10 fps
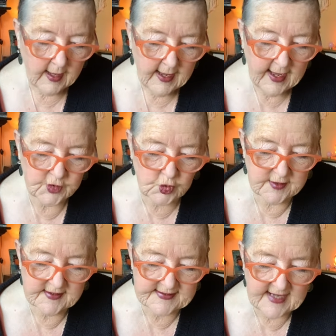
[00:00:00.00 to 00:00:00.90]
And
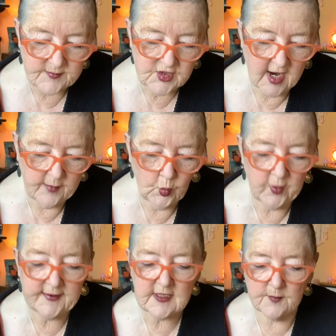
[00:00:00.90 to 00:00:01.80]
during the same time,
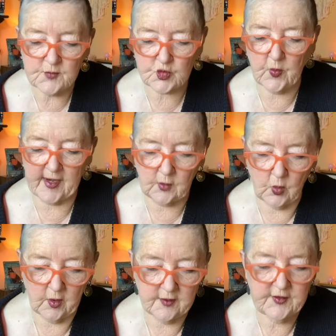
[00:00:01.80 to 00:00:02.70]
William's
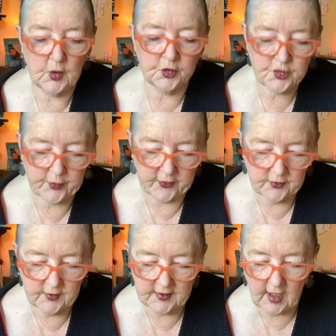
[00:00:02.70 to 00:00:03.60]
record, the older
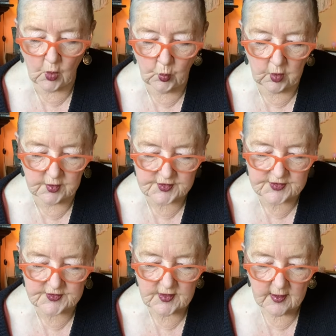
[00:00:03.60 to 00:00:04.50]
brother, got
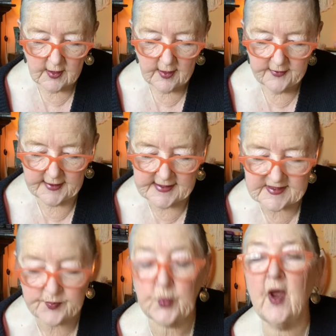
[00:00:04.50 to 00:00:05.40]
worse than
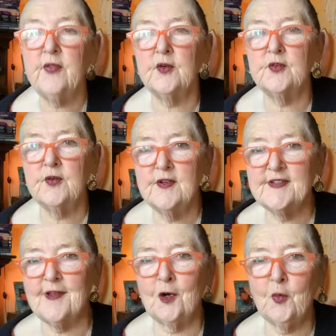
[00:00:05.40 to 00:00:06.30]
his
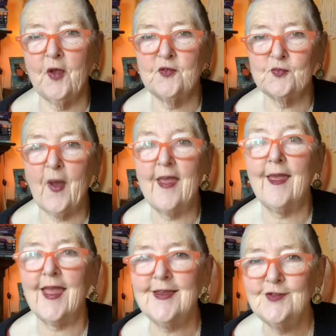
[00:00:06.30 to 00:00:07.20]
younger brothers, by
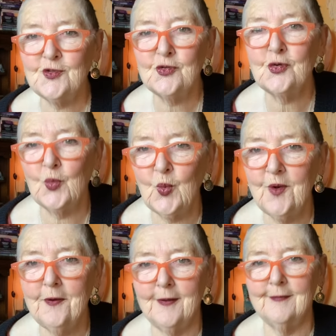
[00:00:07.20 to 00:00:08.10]

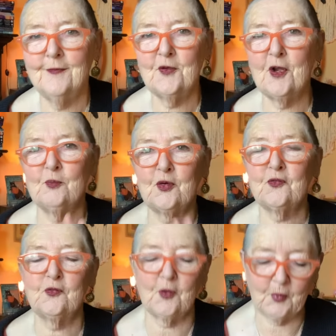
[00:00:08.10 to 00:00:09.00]
8-1, the number
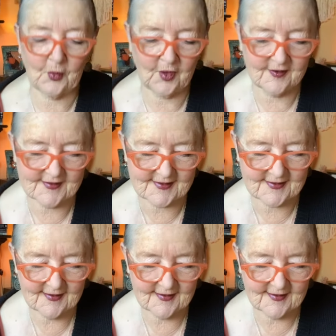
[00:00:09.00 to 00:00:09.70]
of reports.